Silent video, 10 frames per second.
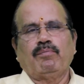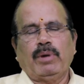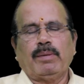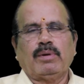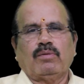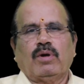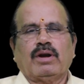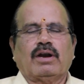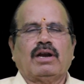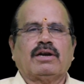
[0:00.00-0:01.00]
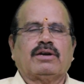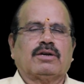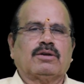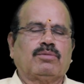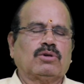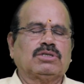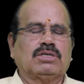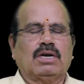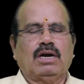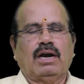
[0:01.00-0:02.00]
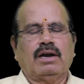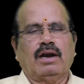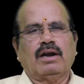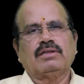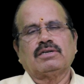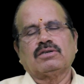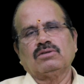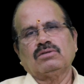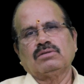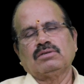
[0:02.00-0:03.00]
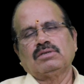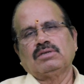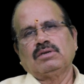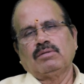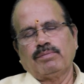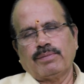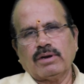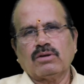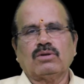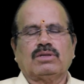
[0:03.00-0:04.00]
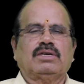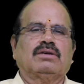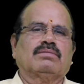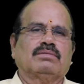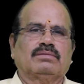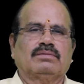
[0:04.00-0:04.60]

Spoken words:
maybe one related to Purusha and another to Prakruti,